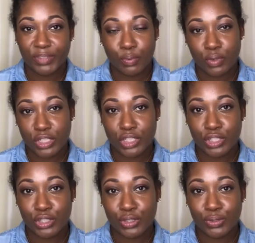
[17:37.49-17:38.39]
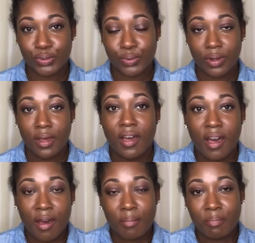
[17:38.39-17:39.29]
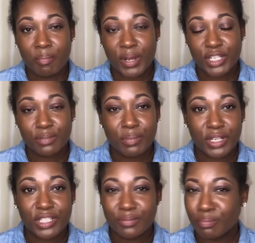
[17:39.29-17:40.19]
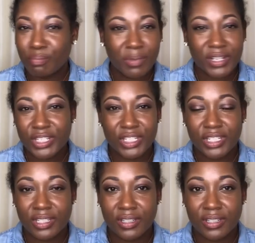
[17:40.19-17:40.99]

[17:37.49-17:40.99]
Wishing you much, much, much